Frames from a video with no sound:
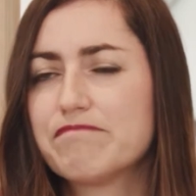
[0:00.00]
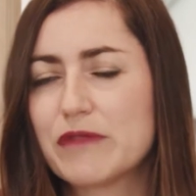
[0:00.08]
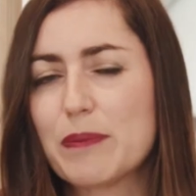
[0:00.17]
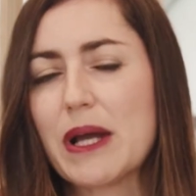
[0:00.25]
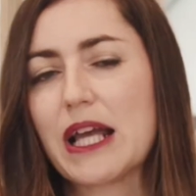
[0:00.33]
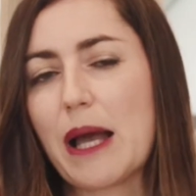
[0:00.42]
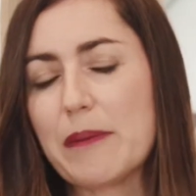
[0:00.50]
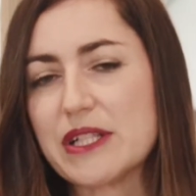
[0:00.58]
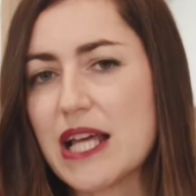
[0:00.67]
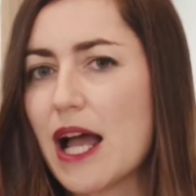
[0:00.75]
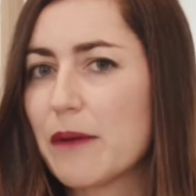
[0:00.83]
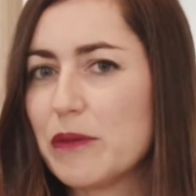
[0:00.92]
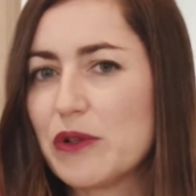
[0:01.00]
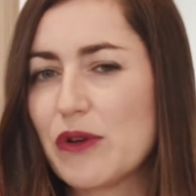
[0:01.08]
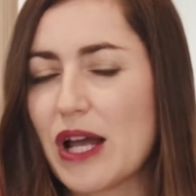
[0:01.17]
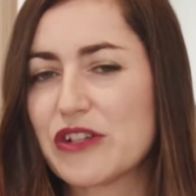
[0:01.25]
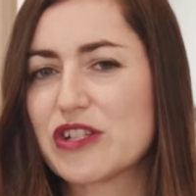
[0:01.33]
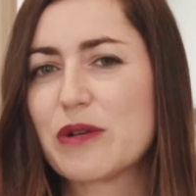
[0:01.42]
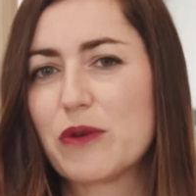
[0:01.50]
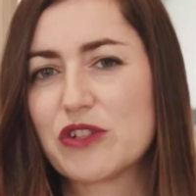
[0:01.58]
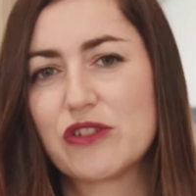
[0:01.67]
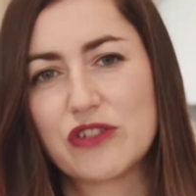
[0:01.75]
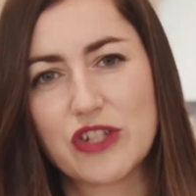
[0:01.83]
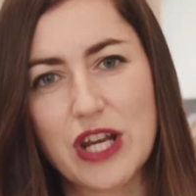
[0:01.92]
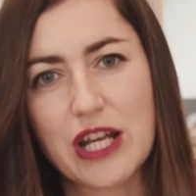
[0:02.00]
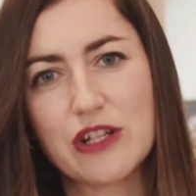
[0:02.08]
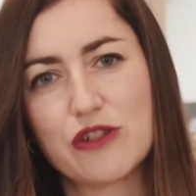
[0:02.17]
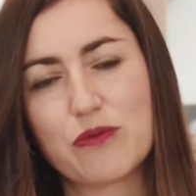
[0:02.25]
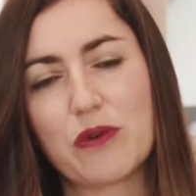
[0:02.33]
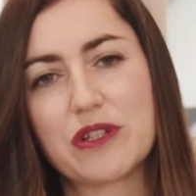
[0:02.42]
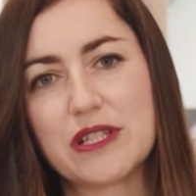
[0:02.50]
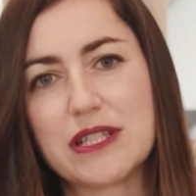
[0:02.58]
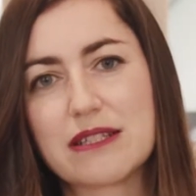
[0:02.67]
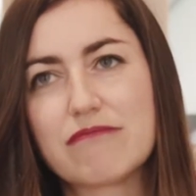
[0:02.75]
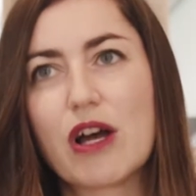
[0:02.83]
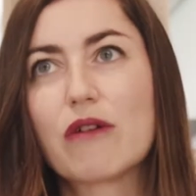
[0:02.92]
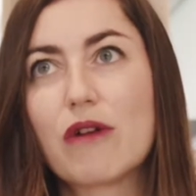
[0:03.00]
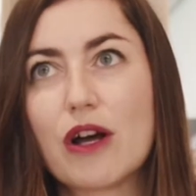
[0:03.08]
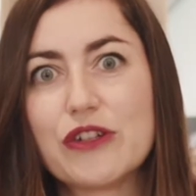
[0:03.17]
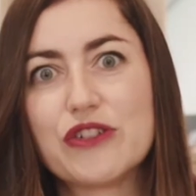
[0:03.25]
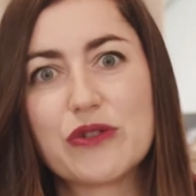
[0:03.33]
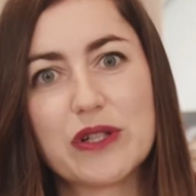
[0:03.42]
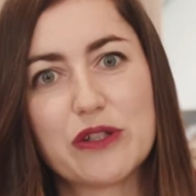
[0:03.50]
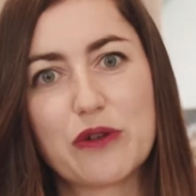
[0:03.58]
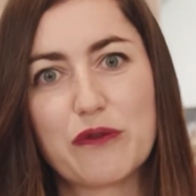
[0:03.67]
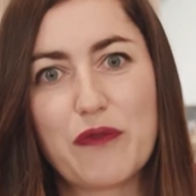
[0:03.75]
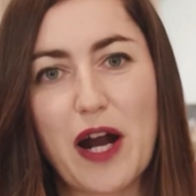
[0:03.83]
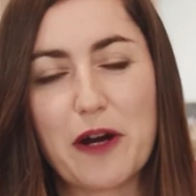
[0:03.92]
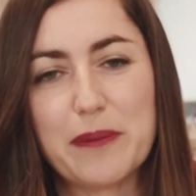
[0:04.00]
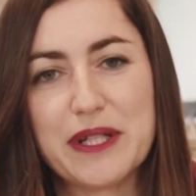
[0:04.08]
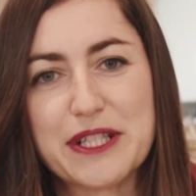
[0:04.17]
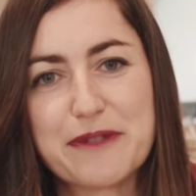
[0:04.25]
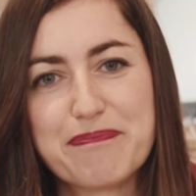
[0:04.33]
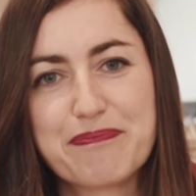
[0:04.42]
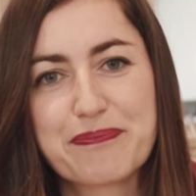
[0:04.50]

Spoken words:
there might come a time when you actually want to change what is around you in your environment.